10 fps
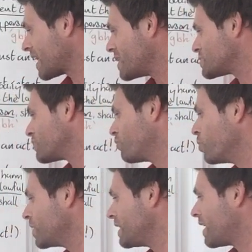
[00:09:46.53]
the case of
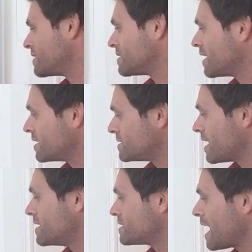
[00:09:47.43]
Woollin,
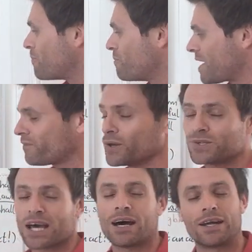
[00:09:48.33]
1998, and
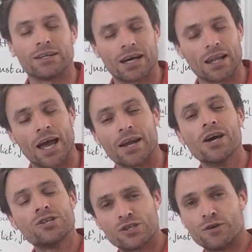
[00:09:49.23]
Matthews and Elaine,
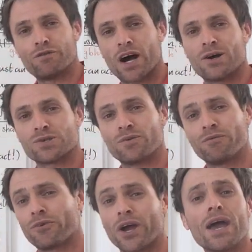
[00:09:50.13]

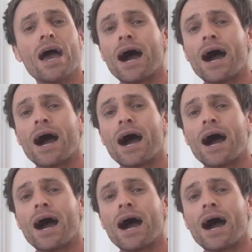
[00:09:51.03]
2003.